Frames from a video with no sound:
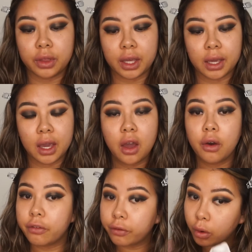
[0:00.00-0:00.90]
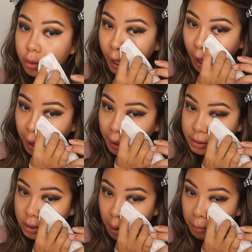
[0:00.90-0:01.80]
the fallout
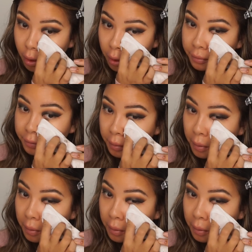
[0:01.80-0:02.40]
has come off.